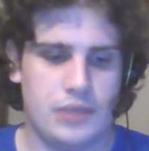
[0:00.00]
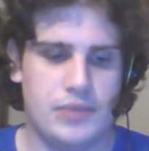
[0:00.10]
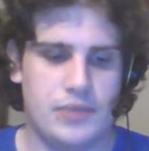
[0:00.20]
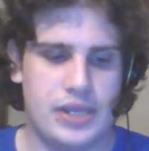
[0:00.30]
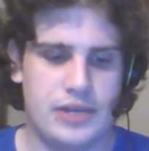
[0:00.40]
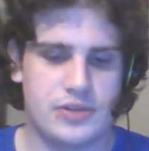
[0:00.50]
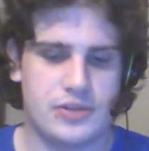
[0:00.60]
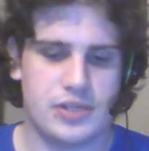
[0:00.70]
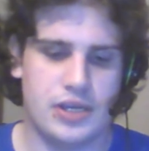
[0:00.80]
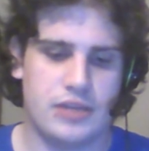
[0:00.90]
But here's
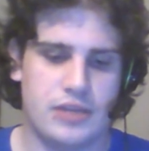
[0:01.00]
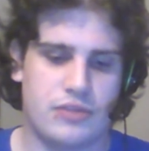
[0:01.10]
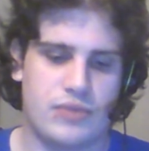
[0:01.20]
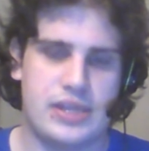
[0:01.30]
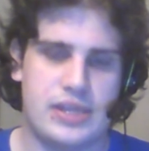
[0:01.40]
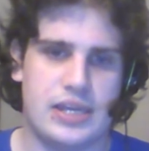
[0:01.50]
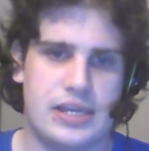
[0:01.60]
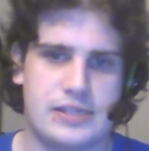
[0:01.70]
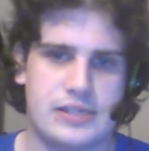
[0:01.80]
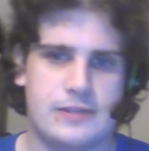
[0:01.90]
3
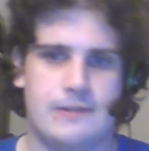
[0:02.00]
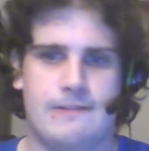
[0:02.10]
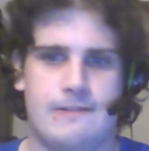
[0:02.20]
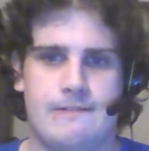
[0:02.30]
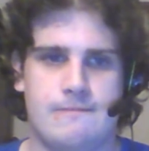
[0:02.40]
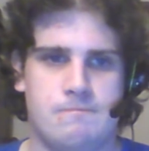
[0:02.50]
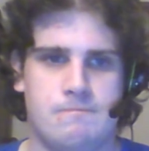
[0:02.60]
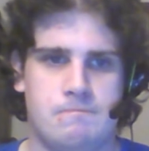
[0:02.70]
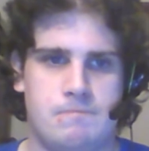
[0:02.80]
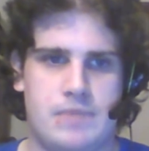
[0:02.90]
things
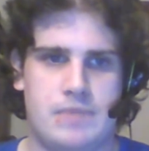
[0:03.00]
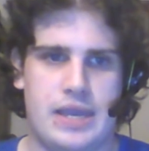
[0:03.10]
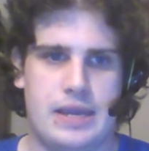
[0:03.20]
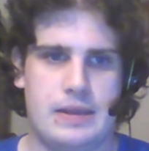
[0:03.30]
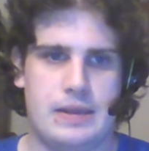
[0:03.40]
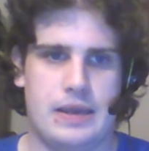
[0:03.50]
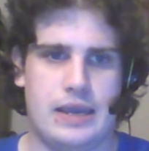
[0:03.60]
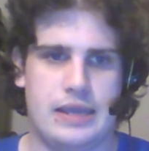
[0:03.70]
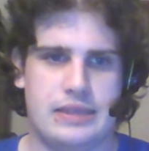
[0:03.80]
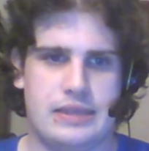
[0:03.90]
that
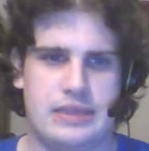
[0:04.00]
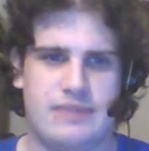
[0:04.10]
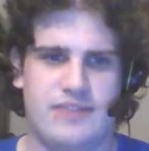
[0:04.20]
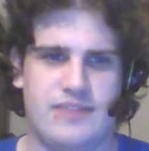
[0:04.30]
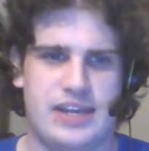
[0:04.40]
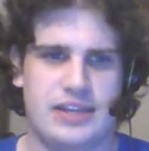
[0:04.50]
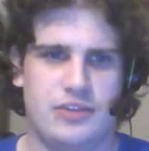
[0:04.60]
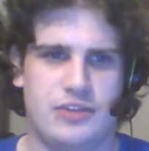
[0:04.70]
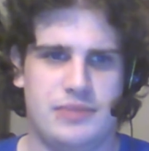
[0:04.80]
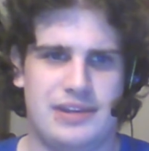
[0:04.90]
I find a
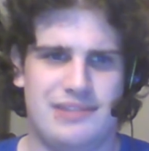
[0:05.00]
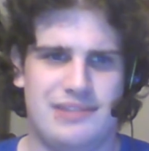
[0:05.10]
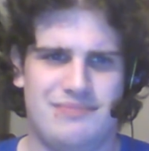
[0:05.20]
little bit